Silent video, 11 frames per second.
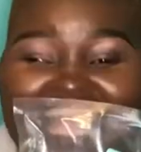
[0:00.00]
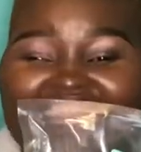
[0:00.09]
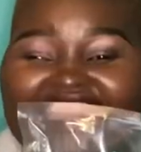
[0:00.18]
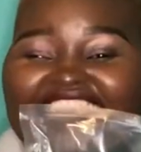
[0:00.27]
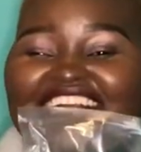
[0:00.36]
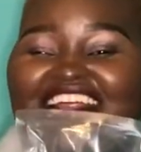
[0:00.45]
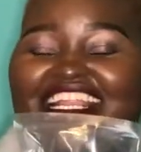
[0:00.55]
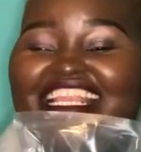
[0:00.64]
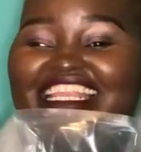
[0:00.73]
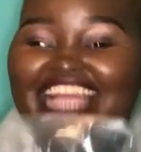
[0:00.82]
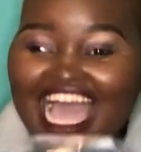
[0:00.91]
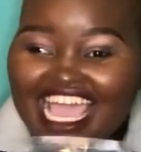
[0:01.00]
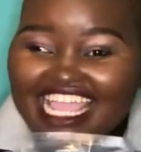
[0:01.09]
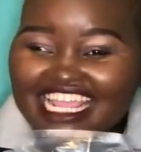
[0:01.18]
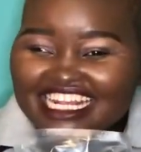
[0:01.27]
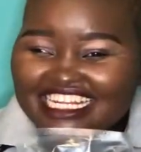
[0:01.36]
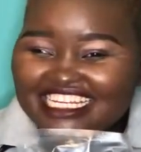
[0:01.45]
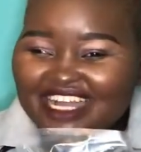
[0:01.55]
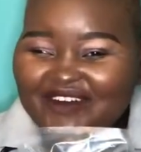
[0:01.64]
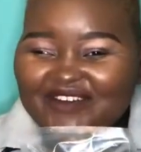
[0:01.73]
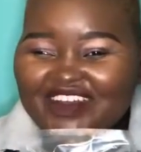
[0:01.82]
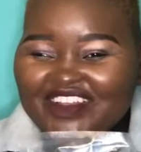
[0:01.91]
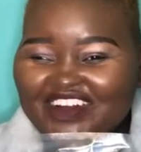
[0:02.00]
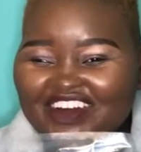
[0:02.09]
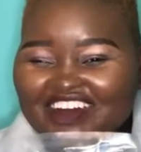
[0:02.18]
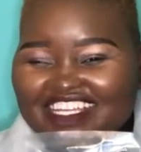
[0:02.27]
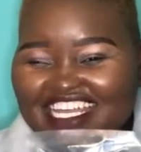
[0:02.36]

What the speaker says: red line. Oh my god.